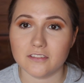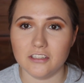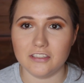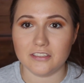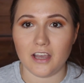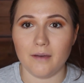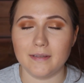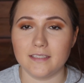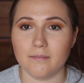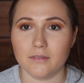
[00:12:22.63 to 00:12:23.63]
just
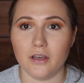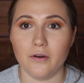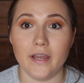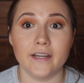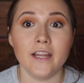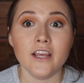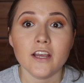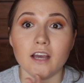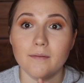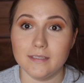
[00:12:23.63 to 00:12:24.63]
comment down below and
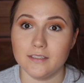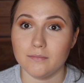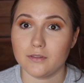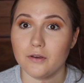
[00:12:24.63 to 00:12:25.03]
comment down